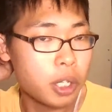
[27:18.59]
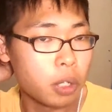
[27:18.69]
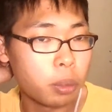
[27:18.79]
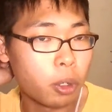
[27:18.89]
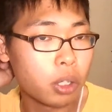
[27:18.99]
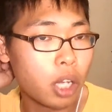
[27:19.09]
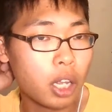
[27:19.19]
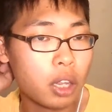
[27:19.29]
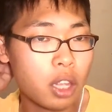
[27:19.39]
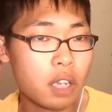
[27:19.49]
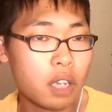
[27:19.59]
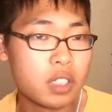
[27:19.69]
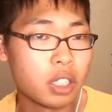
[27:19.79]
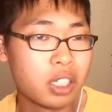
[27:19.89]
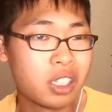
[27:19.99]
I don't watch South Park.
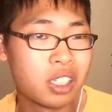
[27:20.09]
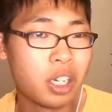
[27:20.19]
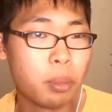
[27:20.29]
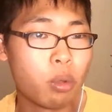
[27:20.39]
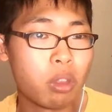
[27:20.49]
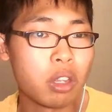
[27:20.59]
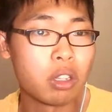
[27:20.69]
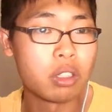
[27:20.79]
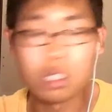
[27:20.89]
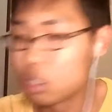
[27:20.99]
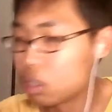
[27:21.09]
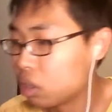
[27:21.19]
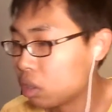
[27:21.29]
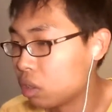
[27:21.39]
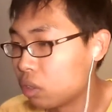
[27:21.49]
I think I've seen like a couple of
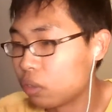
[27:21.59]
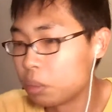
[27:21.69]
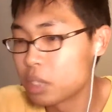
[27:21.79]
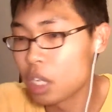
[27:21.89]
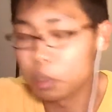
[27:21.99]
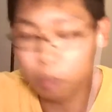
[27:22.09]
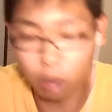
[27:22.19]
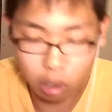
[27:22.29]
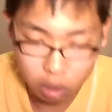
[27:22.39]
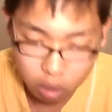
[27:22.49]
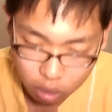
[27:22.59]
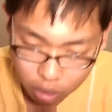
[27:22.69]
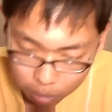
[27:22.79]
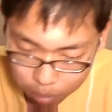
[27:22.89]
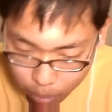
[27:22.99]
things from South Park,